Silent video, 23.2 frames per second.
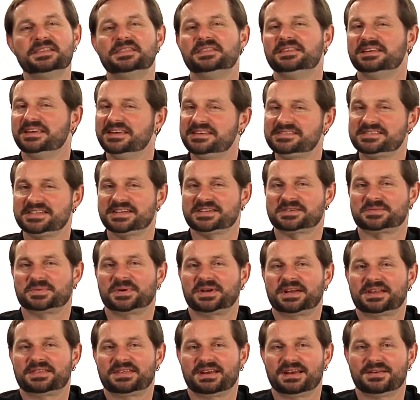The easiest way
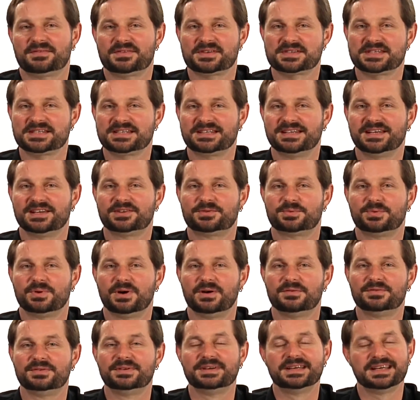to think of the Cintiq
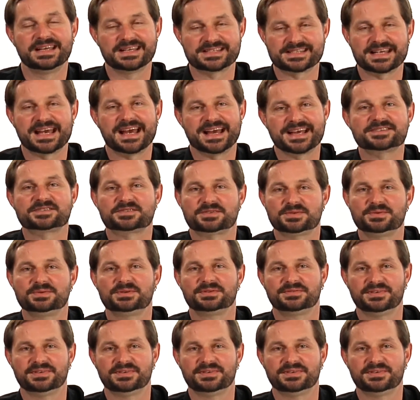12 is as two